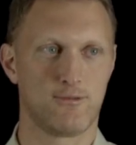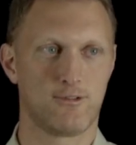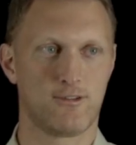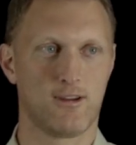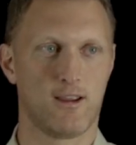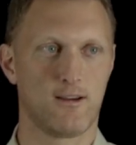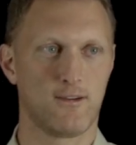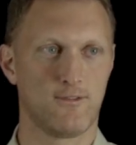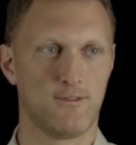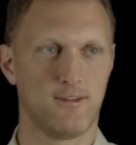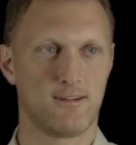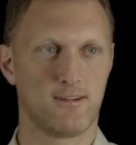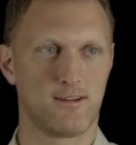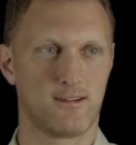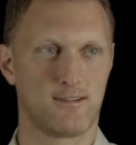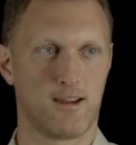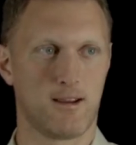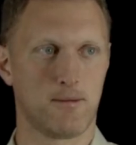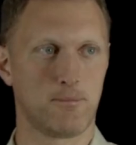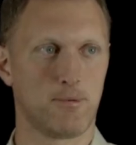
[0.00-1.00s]
sake of this
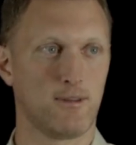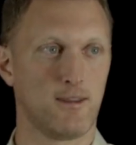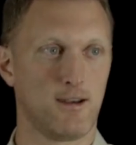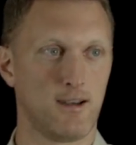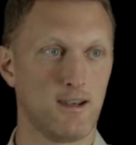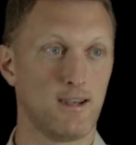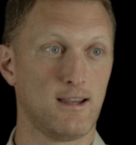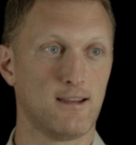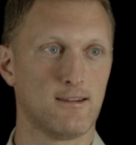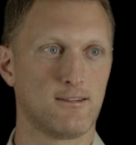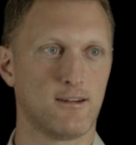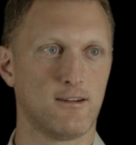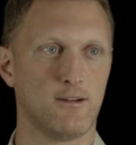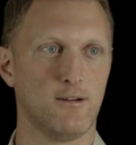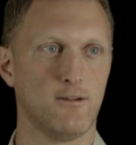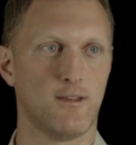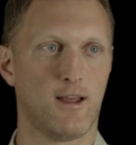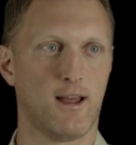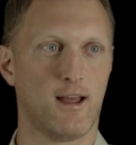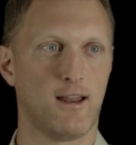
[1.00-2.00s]
example that it needs to
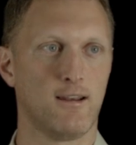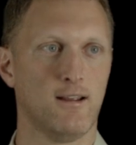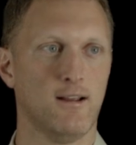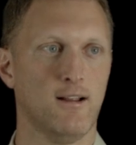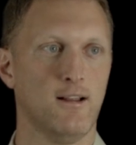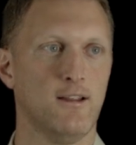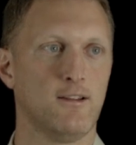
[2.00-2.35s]
do that.